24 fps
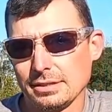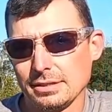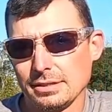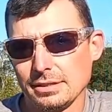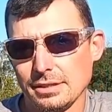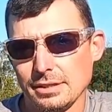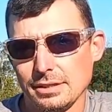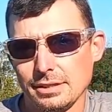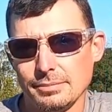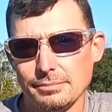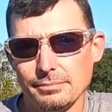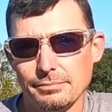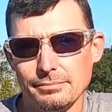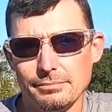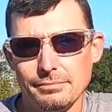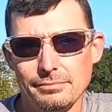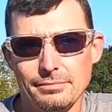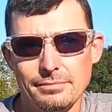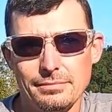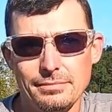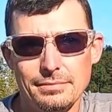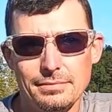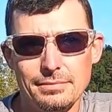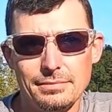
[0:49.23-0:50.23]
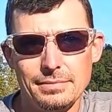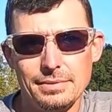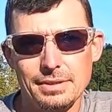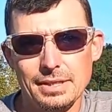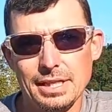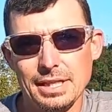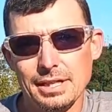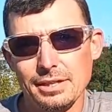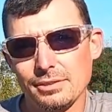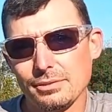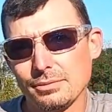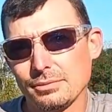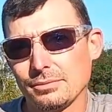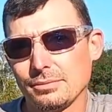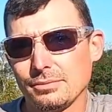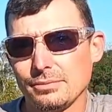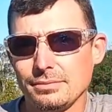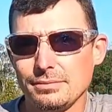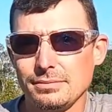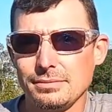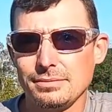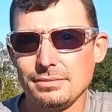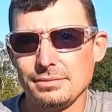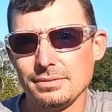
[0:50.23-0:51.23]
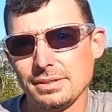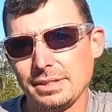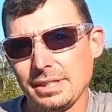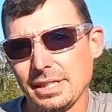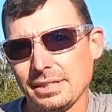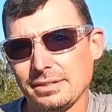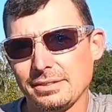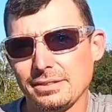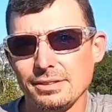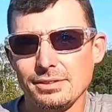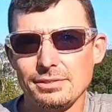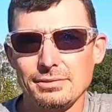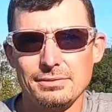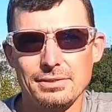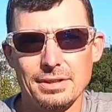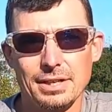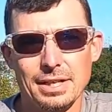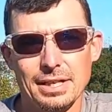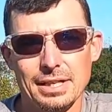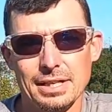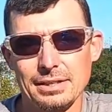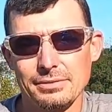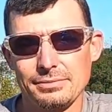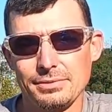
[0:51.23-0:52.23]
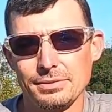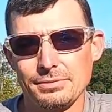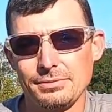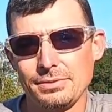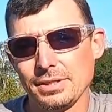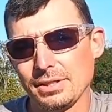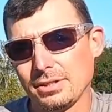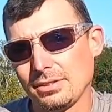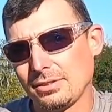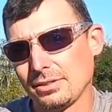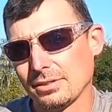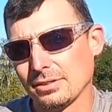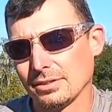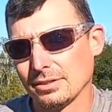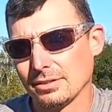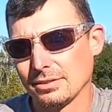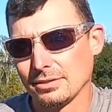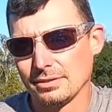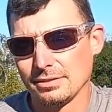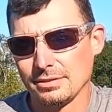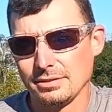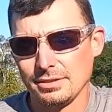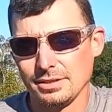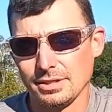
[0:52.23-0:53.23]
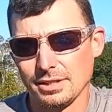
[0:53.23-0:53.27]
Now, that's going to vary. If the fish are,